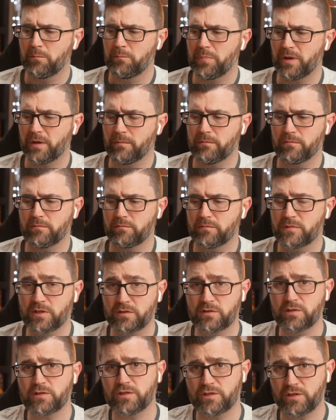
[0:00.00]
But
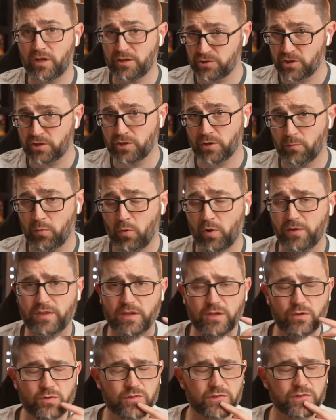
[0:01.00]
to touch on your point
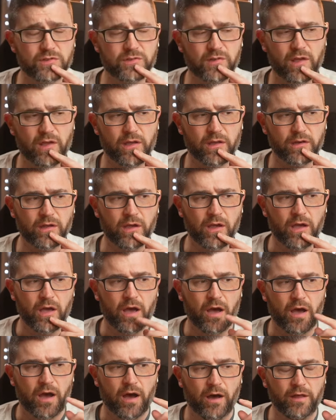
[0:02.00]
that you just said,
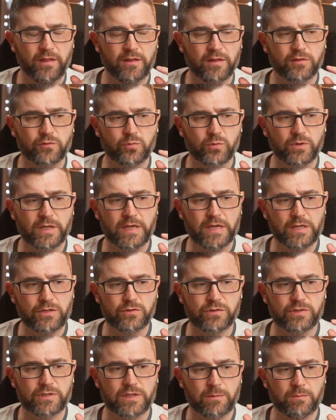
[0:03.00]
I think that's really
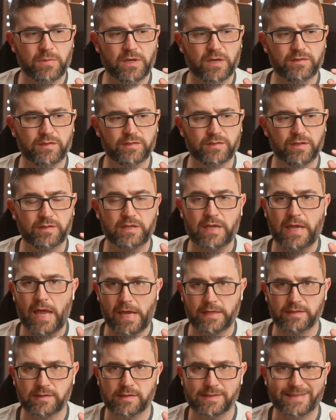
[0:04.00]
interesting, because he says he
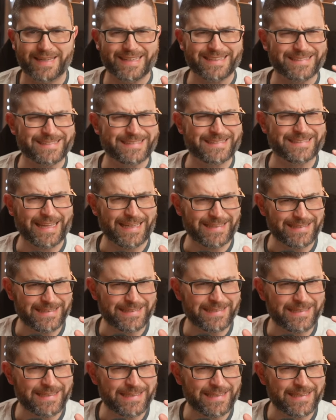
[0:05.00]
hates his
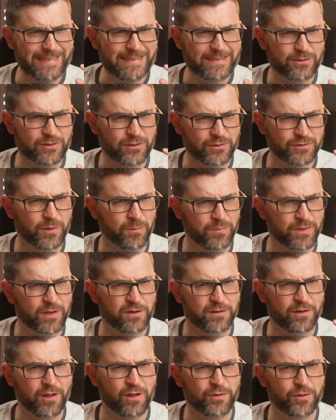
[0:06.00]
identity or something
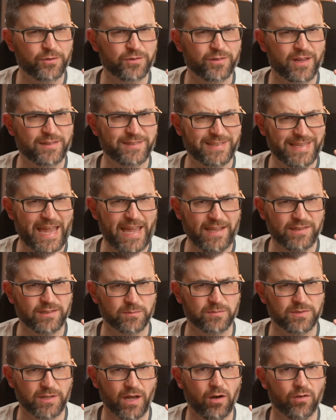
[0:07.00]
along those lines. He hates
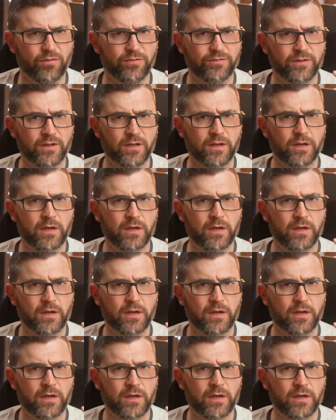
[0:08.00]
himself.